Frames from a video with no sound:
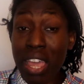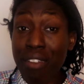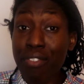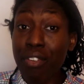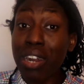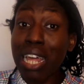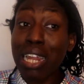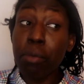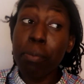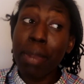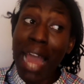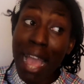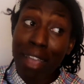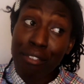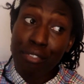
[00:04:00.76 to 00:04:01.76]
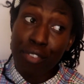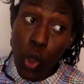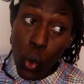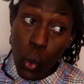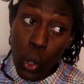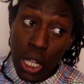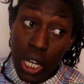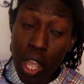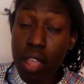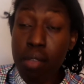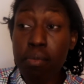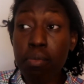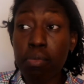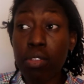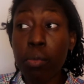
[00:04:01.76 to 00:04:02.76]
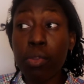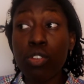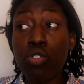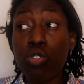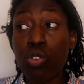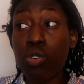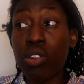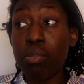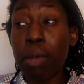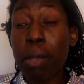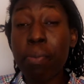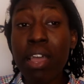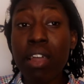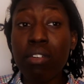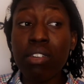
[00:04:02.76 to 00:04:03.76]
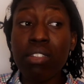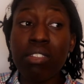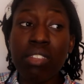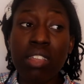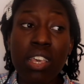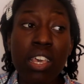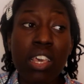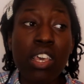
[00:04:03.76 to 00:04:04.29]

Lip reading: then, for a lot of black folk. Like some of the stories my parents,